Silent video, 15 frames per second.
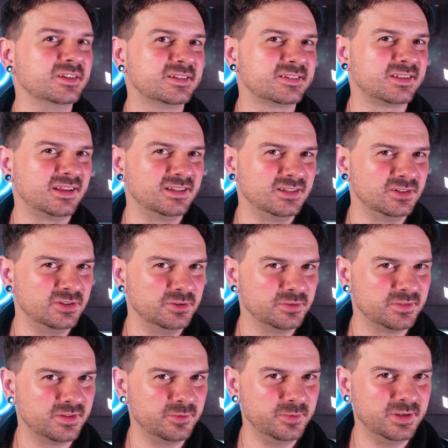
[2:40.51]
exciting
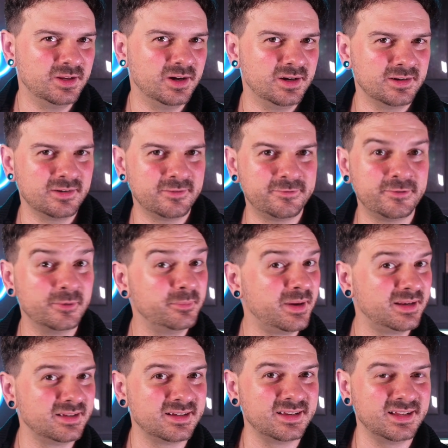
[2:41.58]
news that we got from
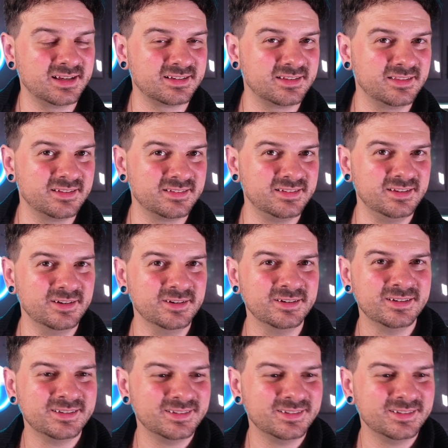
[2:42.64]
MetaConnect this year.